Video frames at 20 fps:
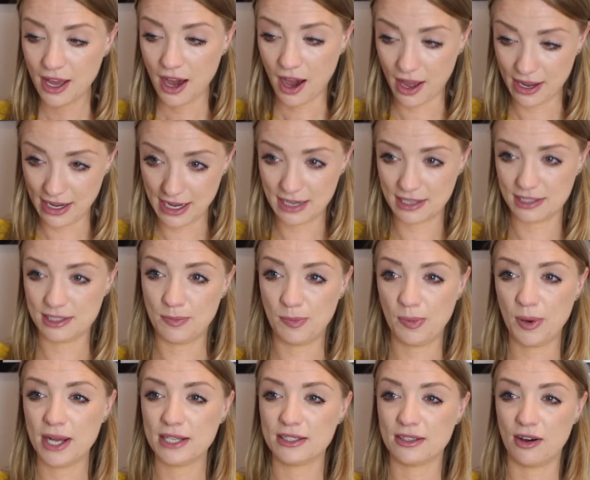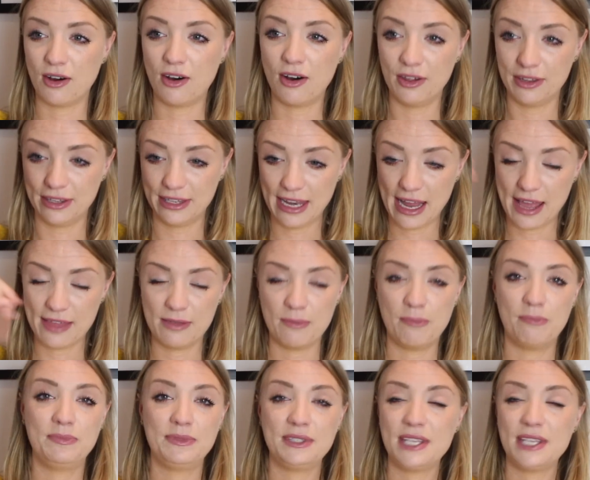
I needed to press on, let the